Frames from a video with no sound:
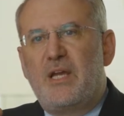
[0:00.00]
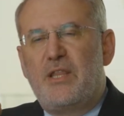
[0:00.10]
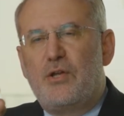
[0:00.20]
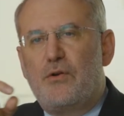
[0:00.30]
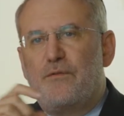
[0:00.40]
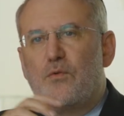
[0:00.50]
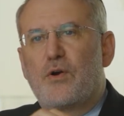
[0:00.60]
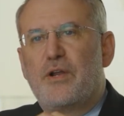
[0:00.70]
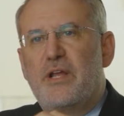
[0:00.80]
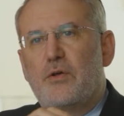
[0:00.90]
And
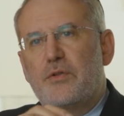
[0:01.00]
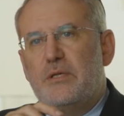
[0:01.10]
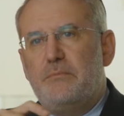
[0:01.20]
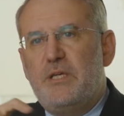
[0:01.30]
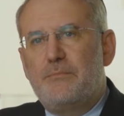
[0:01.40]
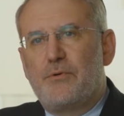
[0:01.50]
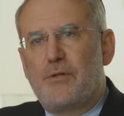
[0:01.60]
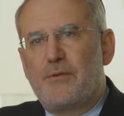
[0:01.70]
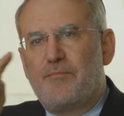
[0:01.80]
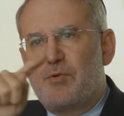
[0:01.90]
therefore, in healthy
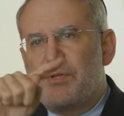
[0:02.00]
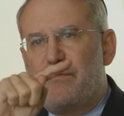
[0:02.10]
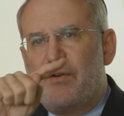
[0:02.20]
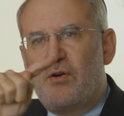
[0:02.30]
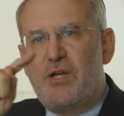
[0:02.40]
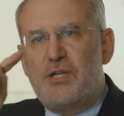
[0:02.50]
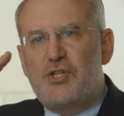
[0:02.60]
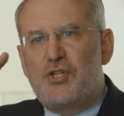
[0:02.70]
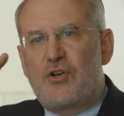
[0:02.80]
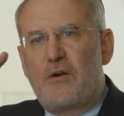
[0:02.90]
people, there's a very
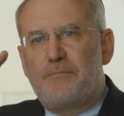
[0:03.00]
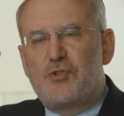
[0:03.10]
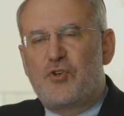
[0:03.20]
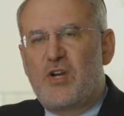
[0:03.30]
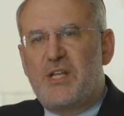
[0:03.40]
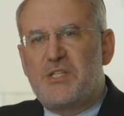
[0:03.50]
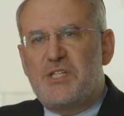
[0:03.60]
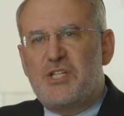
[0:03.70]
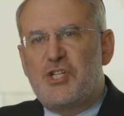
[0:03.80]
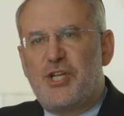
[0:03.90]
sharp
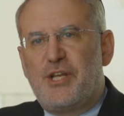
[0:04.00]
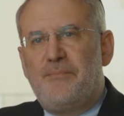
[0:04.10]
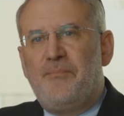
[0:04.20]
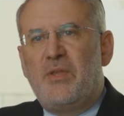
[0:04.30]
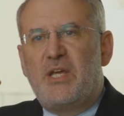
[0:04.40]
transition